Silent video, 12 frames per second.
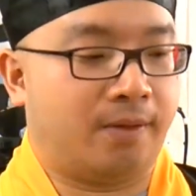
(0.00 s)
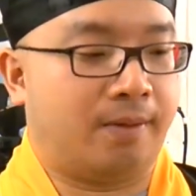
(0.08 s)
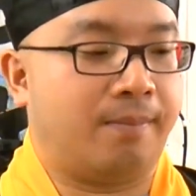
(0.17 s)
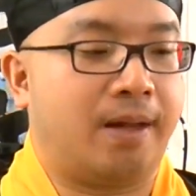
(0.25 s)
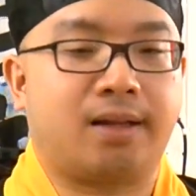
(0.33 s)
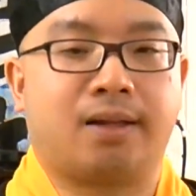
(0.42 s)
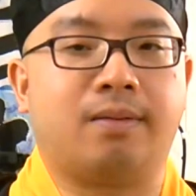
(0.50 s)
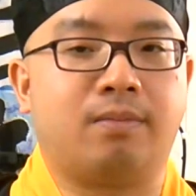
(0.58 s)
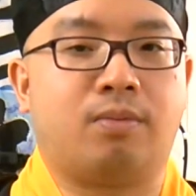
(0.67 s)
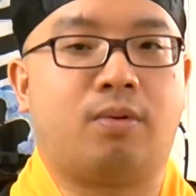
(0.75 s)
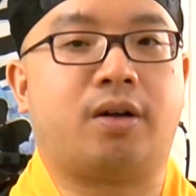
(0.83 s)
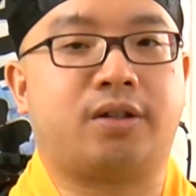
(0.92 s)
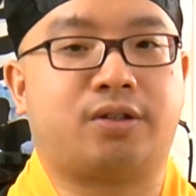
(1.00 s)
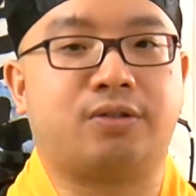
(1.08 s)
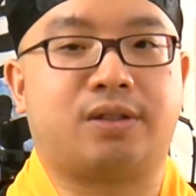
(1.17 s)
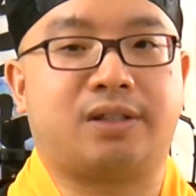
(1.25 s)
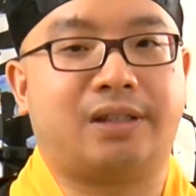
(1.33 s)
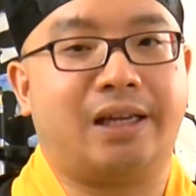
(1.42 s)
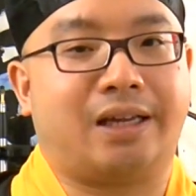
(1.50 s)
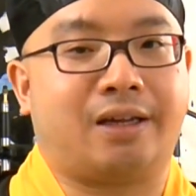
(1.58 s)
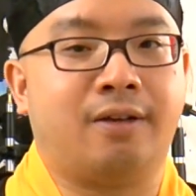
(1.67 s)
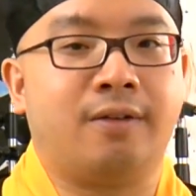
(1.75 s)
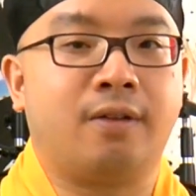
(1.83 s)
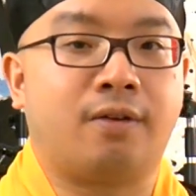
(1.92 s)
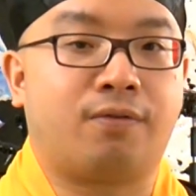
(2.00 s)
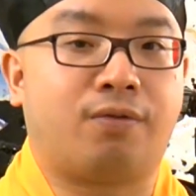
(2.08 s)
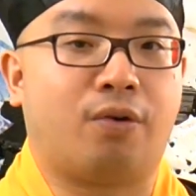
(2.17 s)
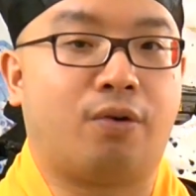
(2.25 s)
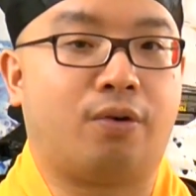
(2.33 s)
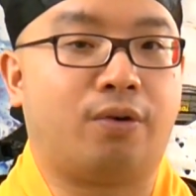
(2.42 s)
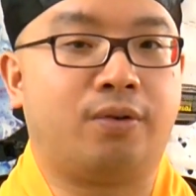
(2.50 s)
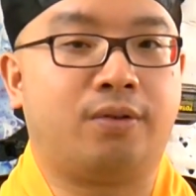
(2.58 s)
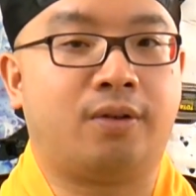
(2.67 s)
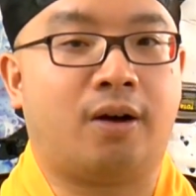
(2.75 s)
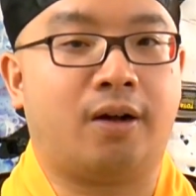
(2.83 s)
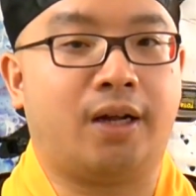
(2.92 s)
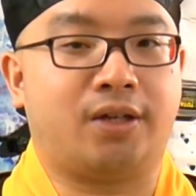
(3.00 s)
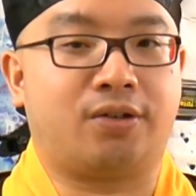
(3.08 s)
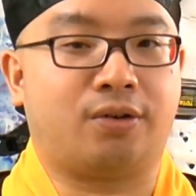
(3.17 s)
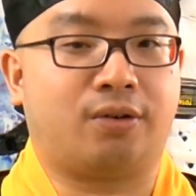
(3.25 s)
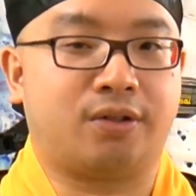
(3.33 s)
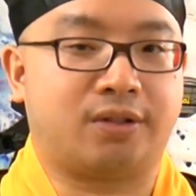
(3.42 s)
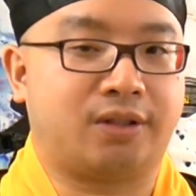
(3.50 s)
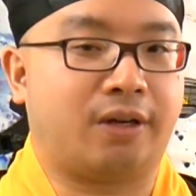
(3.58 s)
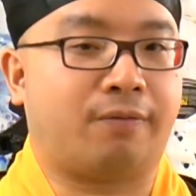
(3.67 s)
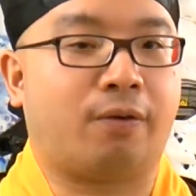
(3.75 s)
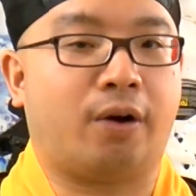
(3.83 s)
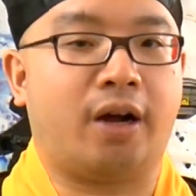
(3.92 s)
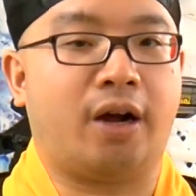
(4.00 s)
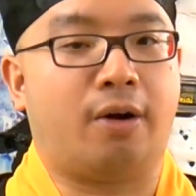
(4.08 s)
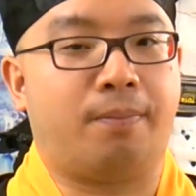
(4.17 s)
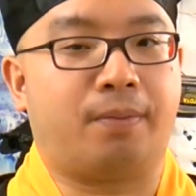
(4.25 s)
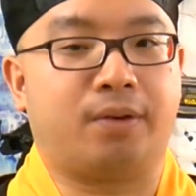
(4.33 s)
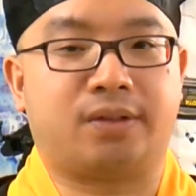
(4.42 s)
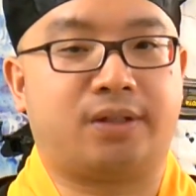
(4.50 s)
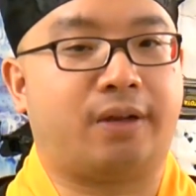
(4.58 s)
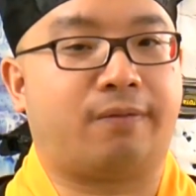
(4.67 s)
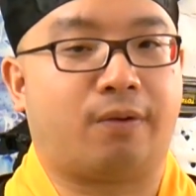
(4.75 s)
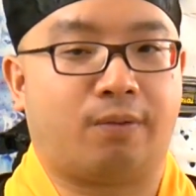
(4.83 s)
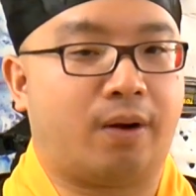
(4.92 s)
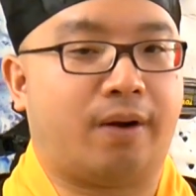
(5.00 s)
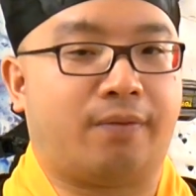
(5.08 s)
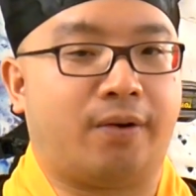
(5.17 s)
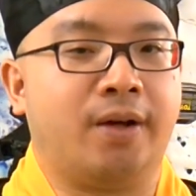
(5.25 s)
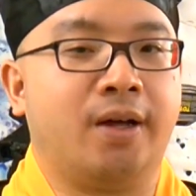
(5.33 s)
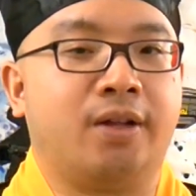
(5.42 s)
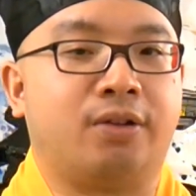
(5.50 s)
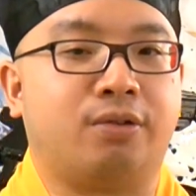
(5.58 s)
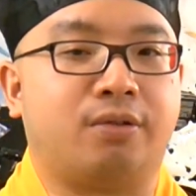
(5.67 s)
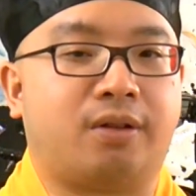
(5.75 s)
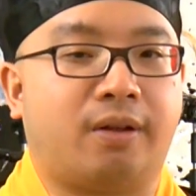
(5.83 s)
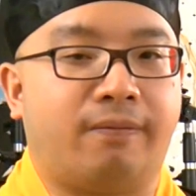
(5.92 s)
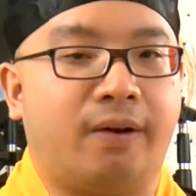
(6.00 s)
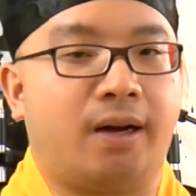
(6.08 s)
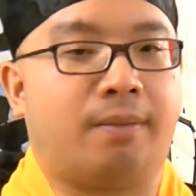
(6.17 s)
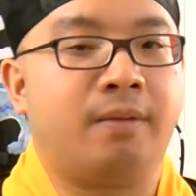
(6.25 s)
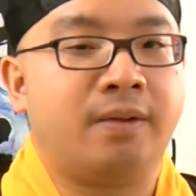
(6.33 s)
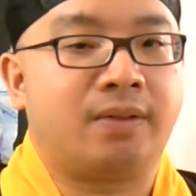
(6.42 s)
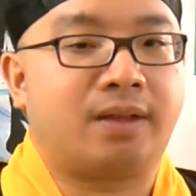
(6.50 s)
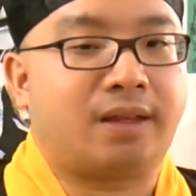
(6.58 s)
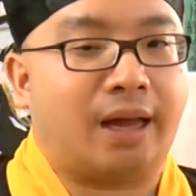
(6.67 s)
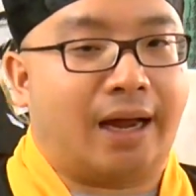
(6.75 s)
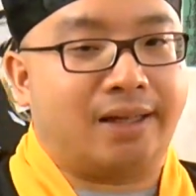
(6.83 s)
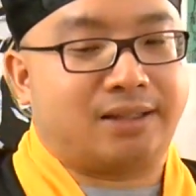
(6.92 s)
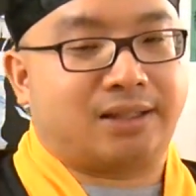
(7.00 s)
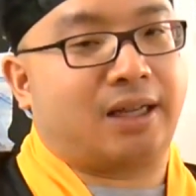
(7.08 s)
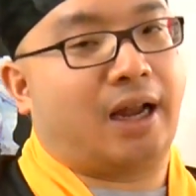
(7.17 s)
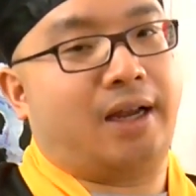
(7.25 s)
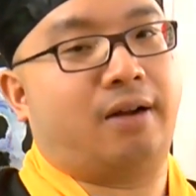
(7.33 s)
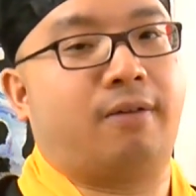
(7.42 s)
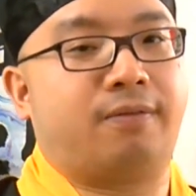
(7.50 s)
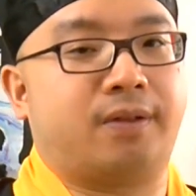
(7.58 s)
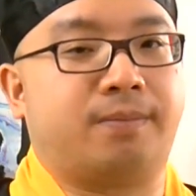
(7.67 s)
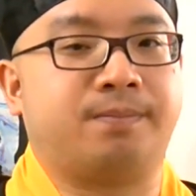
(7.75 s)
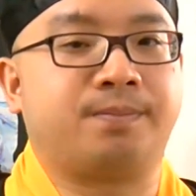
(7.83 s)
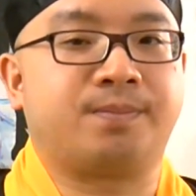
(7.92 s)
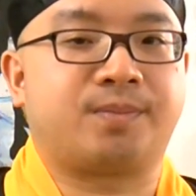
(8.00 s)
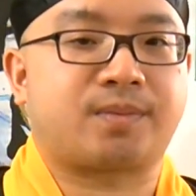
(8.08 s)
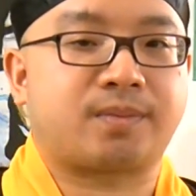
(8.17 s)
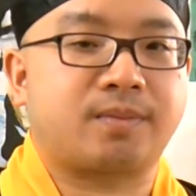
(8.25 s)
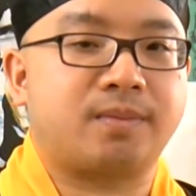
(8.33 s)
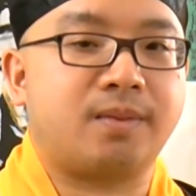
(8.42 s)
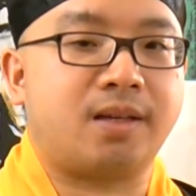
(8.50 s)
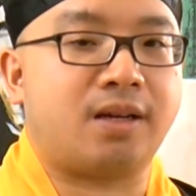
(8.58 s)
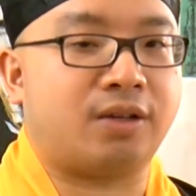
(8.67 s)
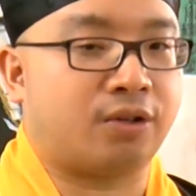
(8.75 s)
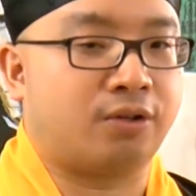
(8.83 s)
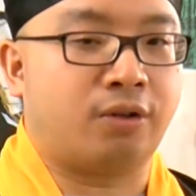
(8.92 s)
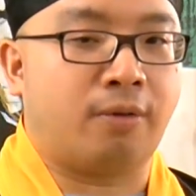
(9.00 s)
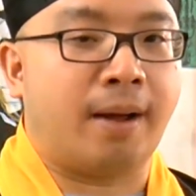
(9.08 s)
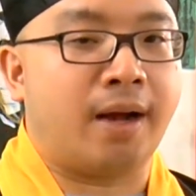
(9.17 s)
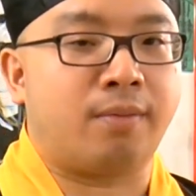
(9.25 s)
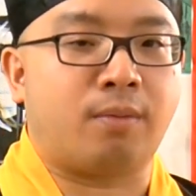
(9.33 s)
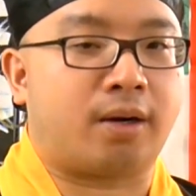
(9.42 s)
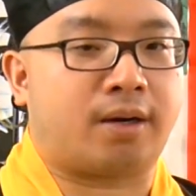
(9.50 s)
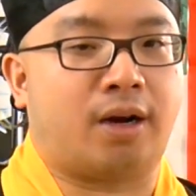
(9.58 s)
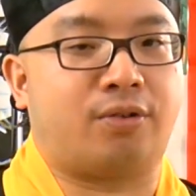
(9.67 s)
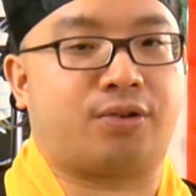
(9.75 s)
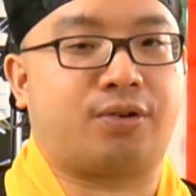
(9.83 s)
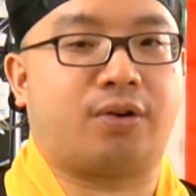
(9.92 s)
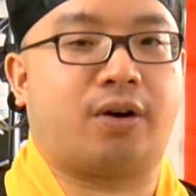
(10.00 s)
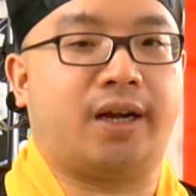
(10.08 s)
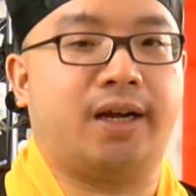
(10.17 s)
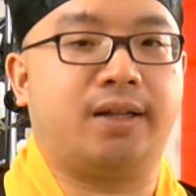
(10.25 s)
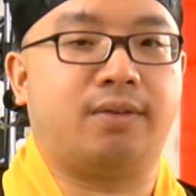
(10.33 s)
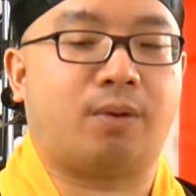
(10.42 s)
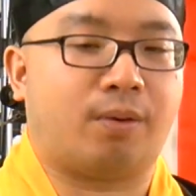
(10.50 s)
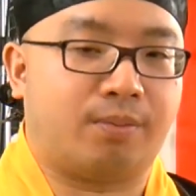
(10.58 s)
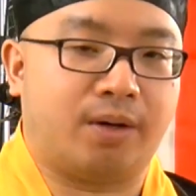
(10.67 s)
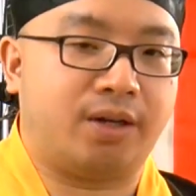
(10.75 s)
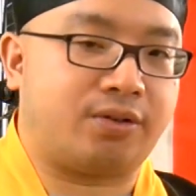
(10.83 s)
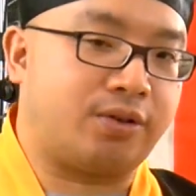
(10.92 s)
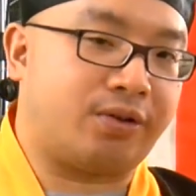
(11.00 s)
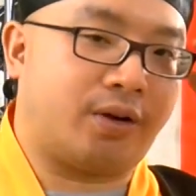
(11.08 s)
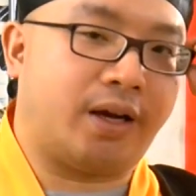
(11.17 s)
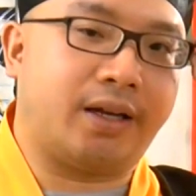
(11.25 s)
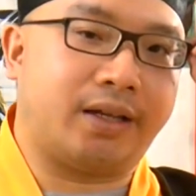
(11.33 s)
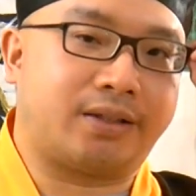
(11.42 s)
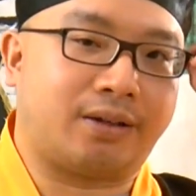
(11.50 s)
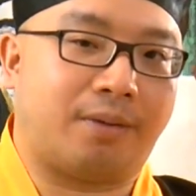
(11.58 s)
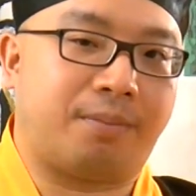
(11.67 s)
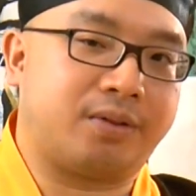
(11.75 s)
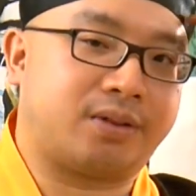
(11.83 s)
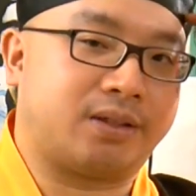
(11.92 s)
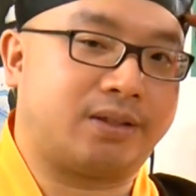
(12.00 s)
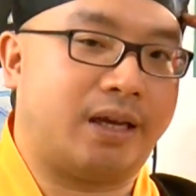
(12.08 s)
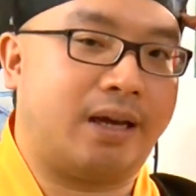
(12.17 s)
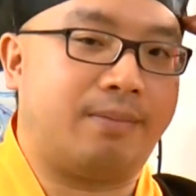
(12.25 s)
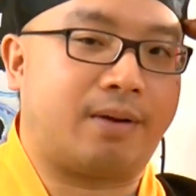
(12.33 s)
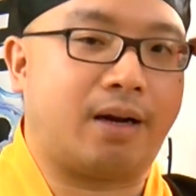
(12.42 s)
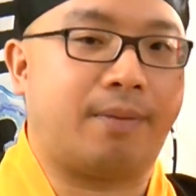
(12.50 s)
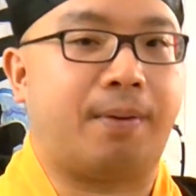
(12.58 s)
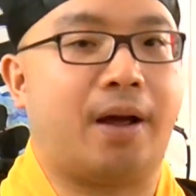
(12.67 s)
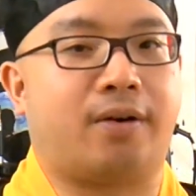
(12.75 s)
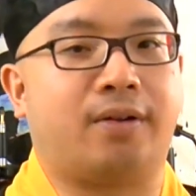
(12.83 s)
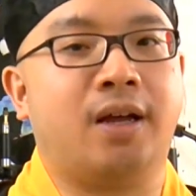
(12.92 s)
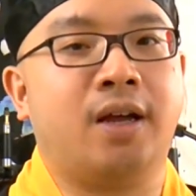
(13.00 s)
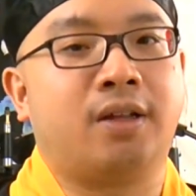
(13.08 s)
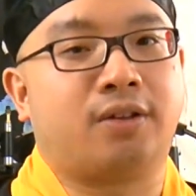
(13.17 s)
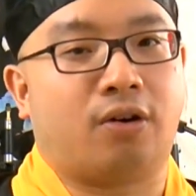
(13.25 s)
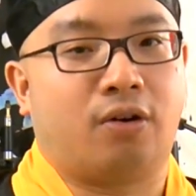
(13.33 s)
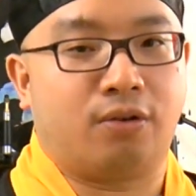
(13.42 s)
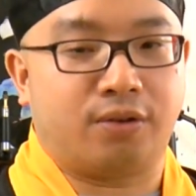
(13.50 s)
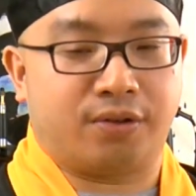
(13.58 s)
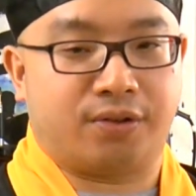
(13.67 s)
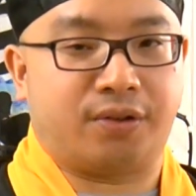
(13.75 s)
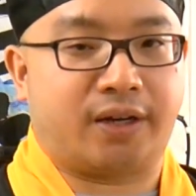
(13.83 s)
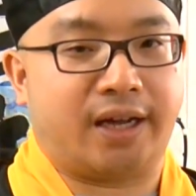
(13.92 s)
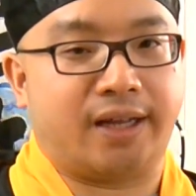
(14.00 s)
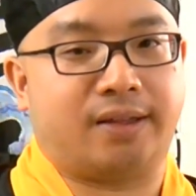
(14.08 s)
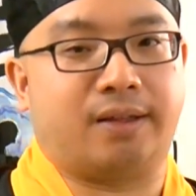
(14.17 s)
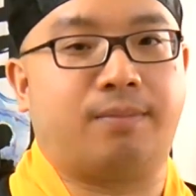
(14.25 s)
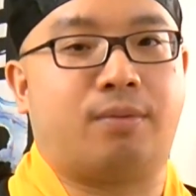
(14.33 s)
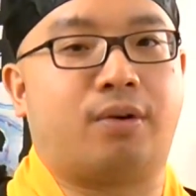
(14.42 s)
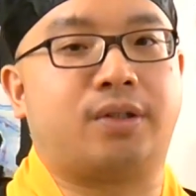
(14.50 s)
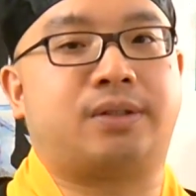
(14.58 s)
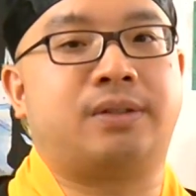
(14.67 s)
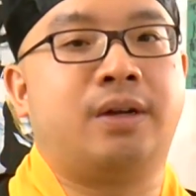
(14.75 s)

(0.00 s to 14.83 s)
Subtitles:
make them want to seek for knowledge or seek for help or seek for whatever to develop that side of them. So no matter what culture you are in, what religion you're in, it's almost the same kind of pattern. The older you get, the more